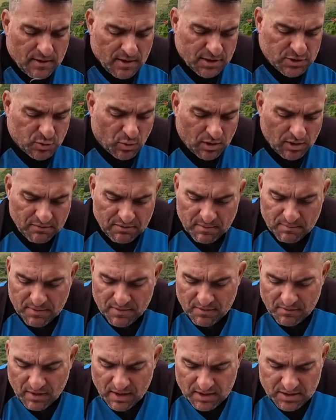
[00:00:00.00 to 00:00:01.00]
It's one of them in
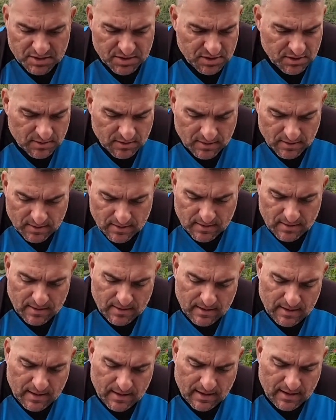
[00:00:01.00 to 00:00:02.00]
the range,
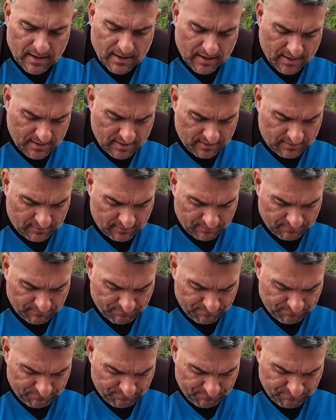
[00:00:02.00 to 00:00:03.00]
and
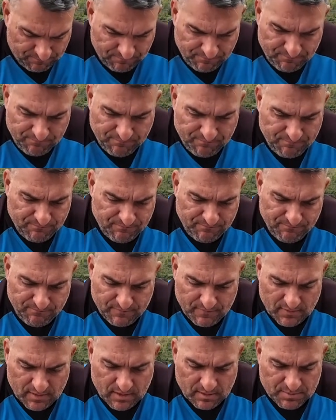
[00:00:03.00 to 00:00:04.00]

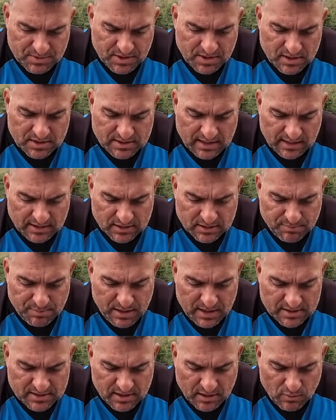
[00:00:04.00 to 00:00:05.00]
I'm just going to take this
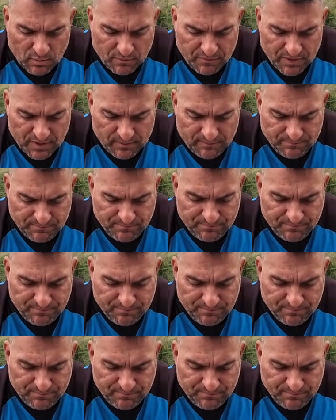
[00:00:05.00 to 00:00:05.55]
plastic off here.